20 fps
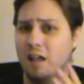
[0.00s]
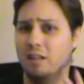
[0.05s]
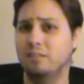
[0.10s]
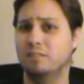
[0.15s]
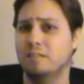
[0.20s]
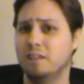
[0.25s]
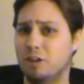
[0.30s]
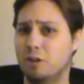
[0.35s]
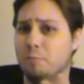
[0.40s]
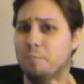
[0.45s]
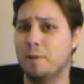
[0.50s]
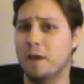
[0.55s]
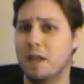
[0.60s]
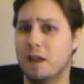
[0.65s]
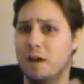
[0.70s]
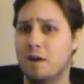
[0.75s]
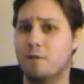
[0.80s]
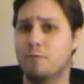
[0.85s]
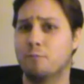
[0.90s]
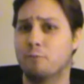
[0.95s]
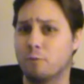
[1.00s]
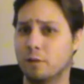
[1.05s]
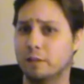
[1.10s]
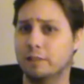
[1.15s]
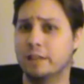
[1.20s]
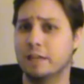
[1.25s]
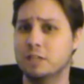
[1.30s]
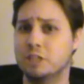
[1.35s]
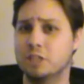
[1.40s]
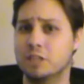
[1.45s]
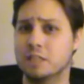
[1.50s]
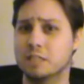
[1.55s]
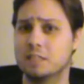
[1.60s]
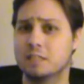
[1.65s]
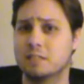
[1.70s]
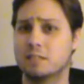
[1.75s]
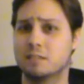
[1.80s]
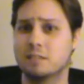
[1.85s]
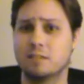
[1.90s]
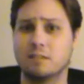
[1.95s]
a little bit of
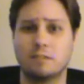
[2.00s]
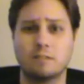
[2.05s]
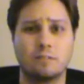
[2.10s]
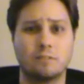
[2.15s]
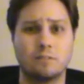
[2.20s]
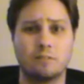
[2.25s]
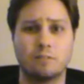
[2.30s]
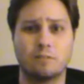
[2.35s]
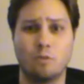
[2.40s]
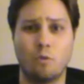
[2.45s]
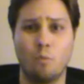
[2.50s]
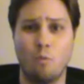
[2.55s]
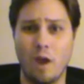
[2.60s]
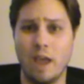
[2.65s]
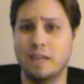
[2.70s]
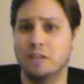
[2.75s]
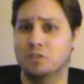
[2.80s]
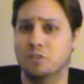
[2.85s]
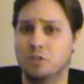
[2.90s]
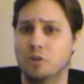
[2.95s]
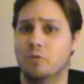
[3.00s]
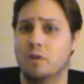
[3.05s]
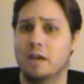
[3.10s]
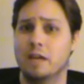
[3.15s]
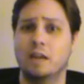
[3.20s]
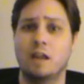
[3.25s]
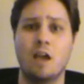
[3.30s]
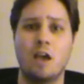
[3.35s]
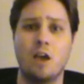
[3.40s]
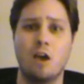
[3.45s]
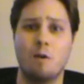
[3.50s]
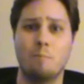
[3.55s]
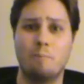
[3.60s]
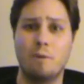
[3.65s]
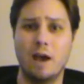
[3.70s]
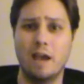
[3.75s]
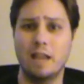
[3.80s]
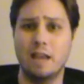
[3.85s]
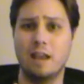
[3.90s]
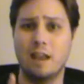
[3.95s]
religious weight to it,
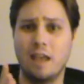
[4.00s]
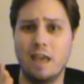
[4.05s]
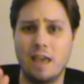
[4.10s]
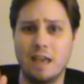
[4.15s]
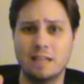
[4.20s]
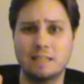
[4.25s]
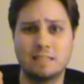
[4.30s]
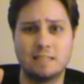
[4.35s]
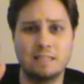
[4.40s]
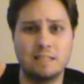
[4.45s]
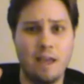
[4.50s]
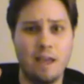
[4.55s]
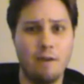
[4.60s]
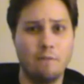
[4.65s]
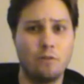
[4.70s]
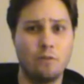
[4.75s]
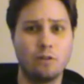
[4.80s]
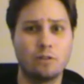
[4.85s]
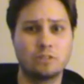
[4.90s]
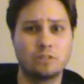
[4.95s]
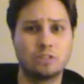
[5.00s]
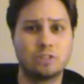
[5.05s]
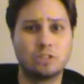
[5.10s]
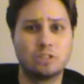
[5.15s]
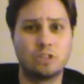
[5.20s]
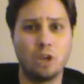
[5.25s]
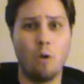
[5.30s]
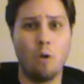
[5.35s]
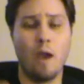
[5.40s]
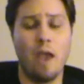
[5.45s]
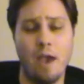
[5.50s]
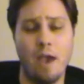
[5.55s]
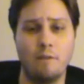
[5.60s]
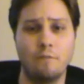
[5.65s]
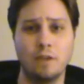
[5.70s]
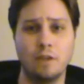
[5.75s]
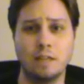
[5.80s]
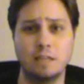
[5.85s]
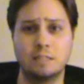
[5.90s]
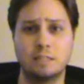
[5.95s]
but it's never so
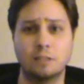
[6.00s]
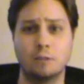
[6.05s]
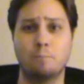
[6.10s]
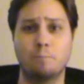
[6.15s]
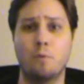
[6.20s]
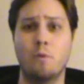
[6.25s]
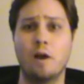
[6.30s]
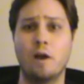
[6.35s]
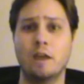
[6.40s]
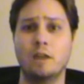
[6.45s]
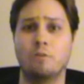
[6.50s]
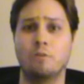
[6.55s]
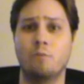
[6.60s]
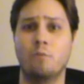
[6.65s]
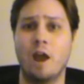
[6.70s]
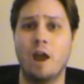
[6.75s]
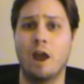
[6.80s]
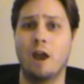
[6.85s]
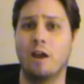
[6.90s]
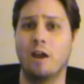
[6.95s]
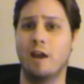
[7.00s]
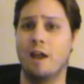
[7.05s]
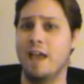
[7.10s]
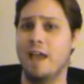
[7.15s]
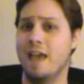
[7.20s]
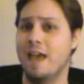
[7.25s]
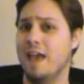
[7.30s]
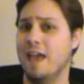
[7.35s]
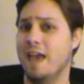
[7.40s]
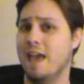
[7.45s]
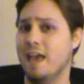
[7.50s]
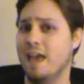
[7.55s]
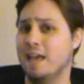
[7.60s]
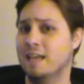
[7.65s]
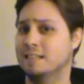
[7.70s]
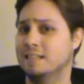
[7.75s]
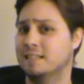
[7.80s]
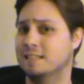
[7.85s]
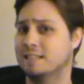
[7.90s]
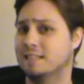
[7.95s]
heavy to the point where
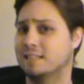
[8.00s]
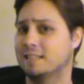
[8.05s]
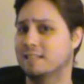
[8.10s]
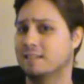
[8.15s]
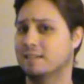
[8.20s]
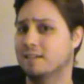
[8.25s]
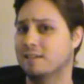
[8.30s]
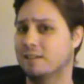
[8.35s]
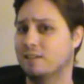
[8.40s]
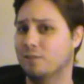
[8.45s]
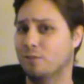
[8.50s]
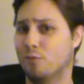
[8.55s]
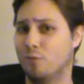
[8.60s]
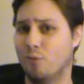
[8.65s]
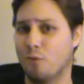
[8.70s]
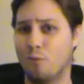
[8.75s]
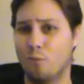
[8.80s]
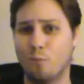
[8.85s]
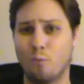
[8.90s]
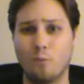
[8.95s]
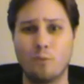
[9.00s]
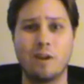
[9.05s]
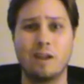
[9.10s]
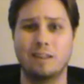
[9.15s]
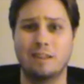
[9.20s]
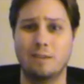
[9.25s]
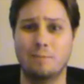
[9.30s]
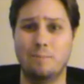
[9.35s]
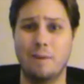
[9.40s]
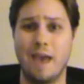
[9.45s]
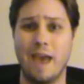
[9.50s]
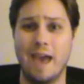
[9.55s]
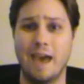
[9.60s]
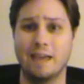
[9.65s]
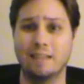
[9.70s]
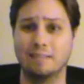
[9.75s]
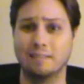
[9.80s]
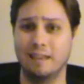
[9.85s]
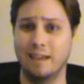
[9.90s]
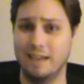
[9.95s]
it's really
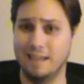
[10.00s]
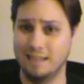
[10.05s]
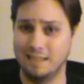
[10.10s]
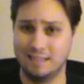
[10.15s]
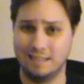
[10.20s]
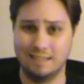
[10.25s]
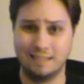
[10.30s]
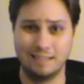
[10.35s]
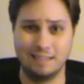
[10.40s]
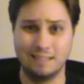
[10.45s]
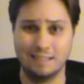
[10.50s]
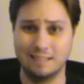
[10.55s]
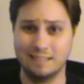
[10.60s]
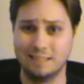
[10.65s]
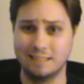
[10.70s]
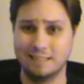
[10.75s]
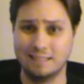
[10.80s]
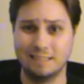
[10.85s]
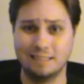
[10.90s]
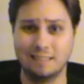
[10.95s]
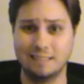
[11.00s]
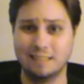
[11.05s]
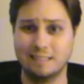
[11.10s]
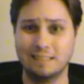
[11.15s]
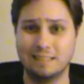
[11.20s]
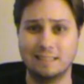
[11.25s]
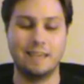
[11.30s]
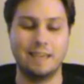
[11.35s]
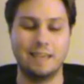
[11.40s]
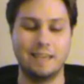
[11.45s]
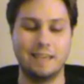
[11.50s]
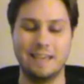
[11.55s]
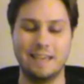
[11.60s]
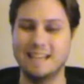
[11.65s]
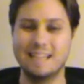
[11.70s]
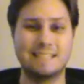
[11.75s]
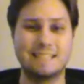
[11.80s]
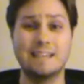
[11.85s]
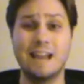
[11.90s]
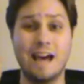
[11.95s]
bad. Like,
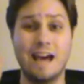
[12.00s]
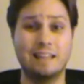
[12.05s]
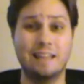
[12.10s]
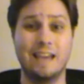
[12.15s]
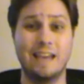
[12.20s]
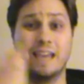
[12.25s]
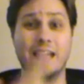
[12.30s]
it's not